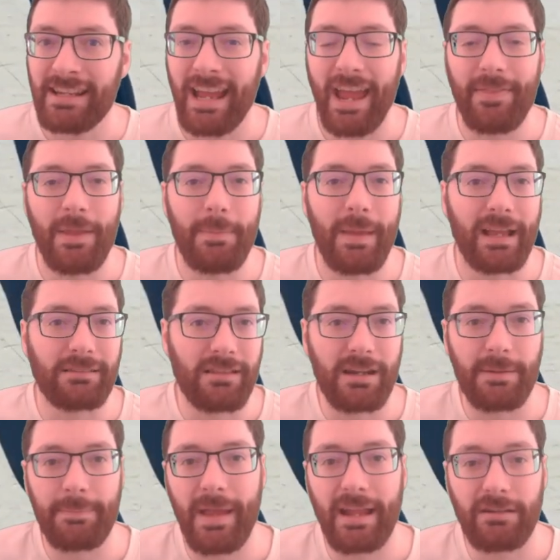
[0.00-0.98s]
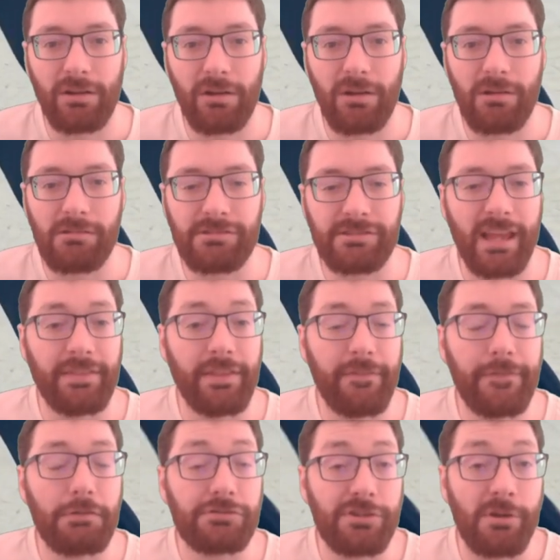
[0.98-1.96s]
and they make a lot of bad calls and they
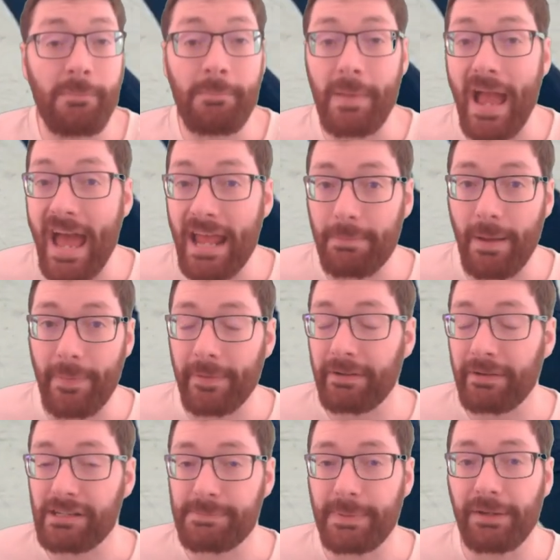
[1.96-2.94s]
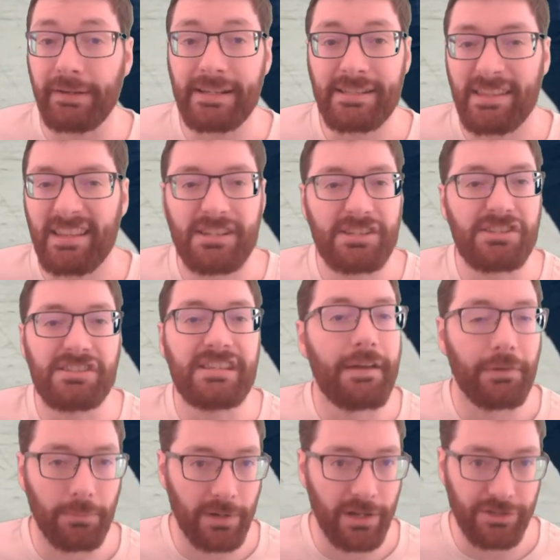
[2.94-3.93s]
feel so bad about their experience that they just
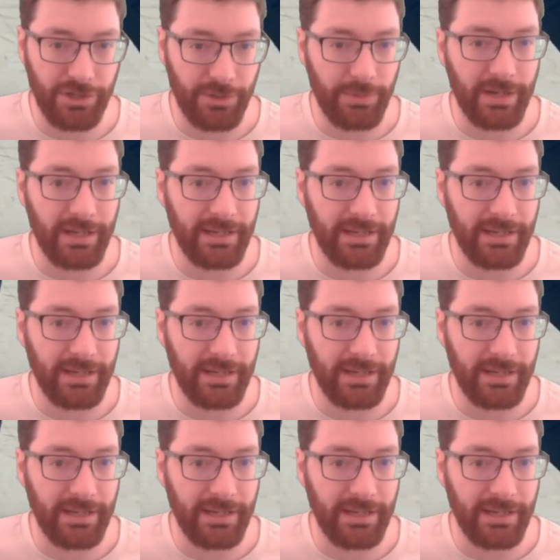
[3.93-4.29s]
never want to do it